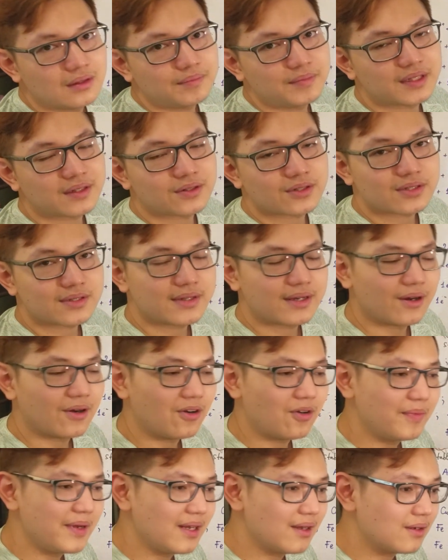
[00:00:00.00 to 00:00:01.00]
Because they
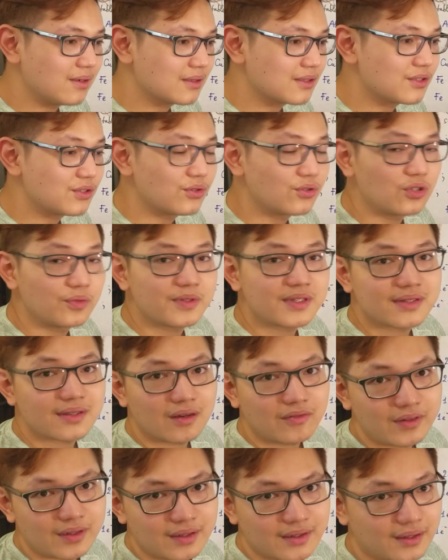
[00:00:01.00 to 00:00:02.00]
all belong to group
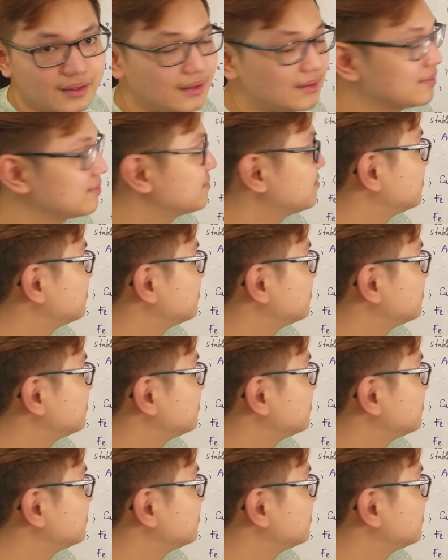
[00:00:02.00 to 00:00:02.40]
seven A,